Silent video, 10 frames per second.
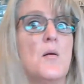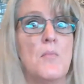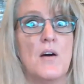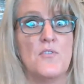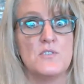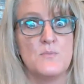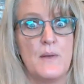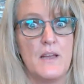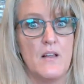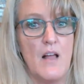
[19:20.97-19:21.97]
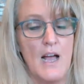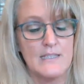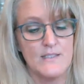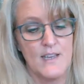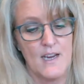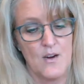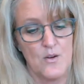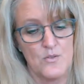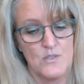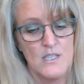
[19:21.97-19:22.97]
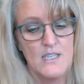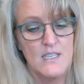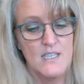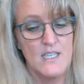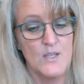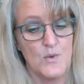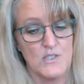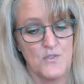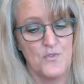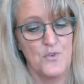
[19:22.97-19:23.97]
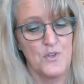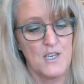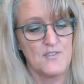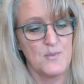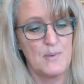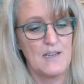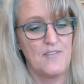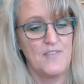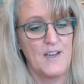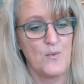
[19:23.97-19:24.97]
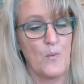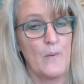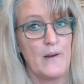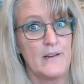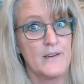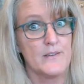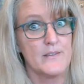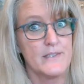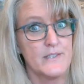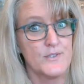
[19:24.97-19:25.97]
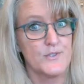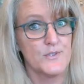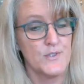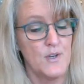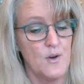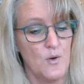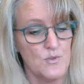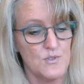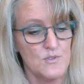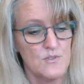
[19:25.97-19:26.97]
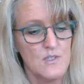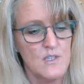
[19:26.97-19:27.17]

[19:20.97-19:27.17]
Malfoy's pale eyes narrowed. He wasn't fool enough to pick a fight right under a teacher's nose.